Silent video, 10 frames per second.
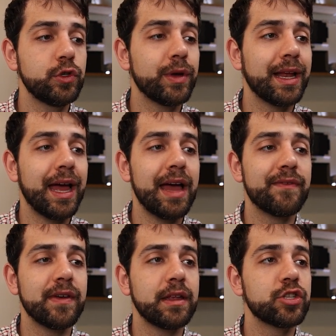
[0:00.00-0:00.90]
you can
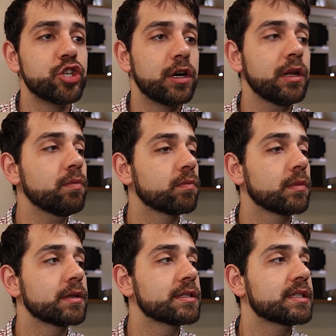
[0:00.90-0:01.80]
have in journey,
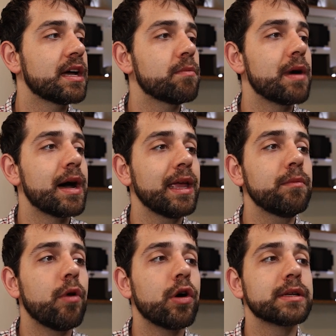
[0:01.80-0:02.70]
some
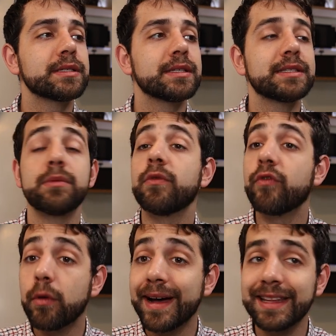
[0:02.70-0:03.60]
inbox, some
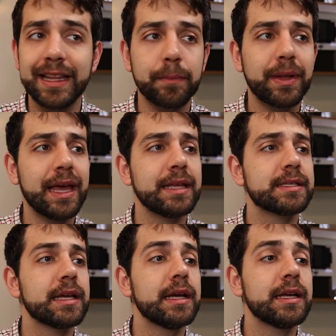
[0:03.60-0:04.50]
formatting
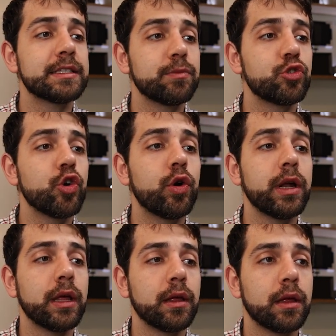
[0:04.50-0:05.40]
template, some
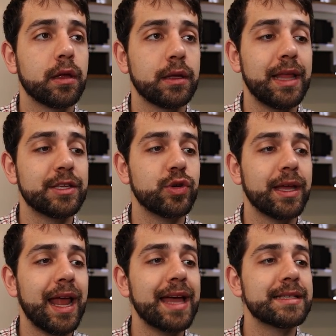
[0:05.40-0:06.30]
journey that you
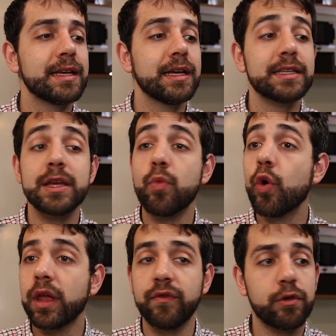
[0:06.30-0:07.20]
can add, some
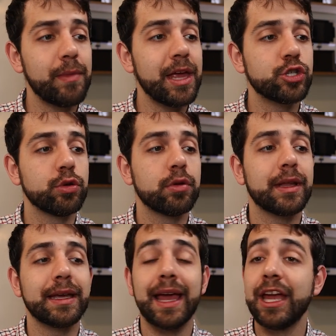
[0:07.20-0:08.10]
work information,
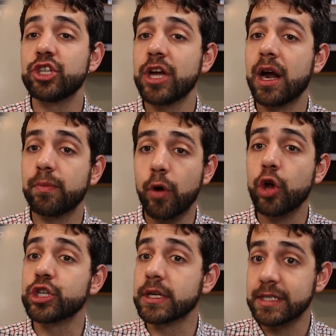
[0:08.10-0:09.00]
look like HR
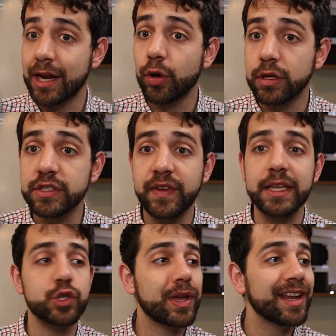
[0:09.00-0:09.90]
projects and other
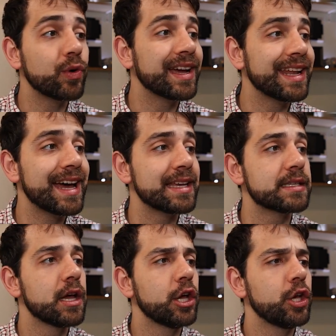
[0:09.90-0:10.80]
things you can
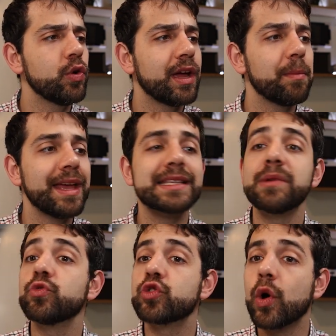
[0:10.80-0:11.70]
organize. You can make
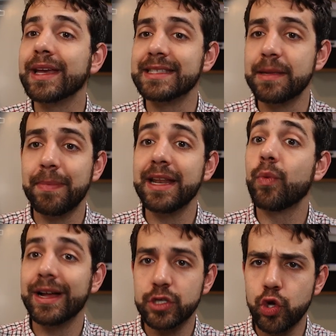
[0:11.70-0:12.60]
some drawings, depend
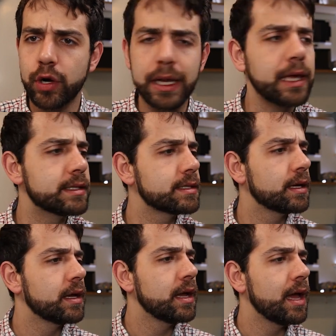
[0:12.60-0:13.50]
what's your needs.
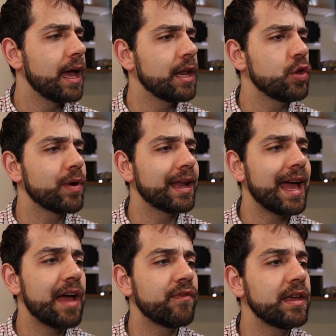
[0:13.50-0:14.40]
And you can
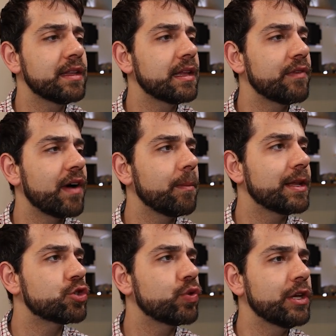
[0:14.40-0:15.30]
have either the
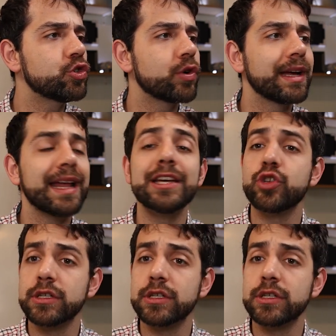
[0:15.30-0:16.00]
family tree to organize